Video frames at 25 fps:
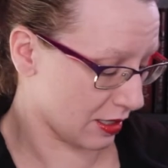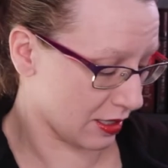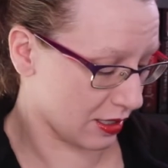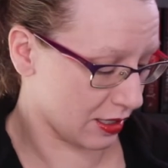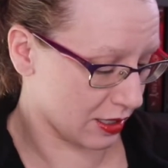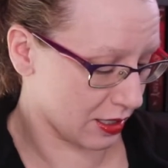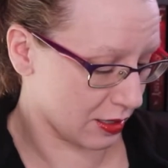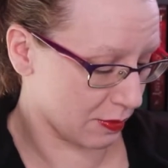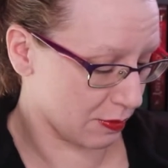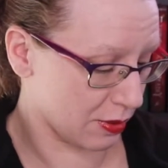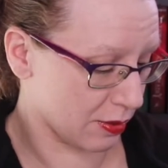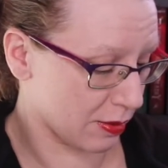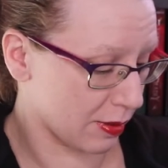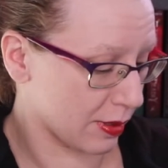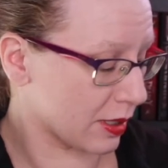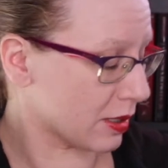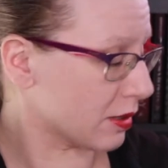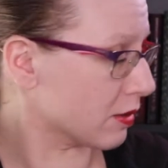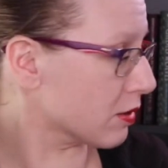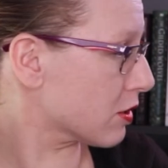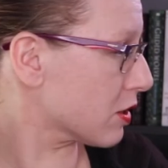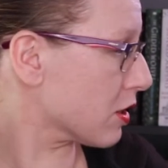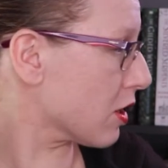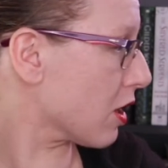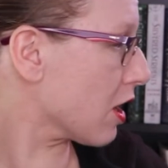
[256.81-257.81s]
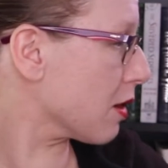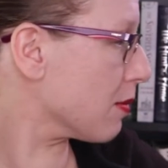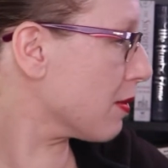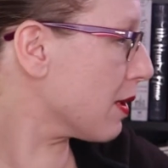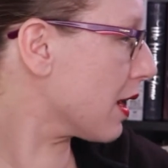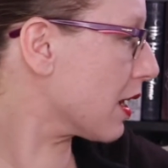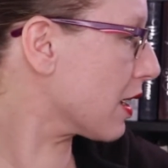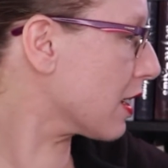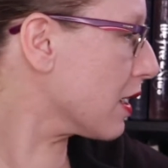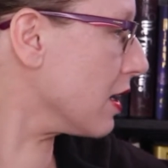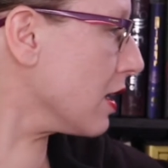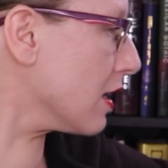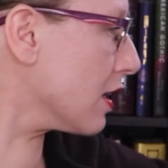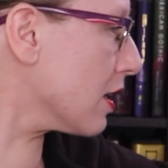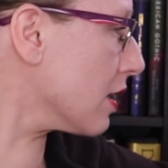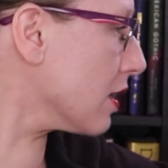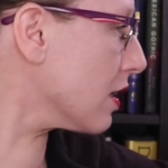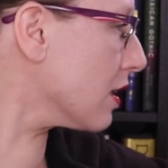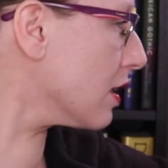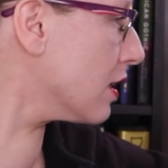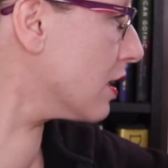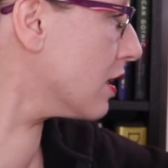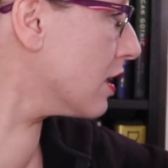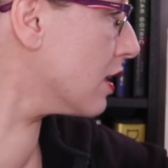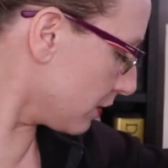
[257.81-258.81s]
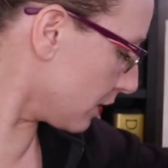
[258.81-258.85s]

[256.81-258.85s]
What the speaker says: Let's put my little jar back here.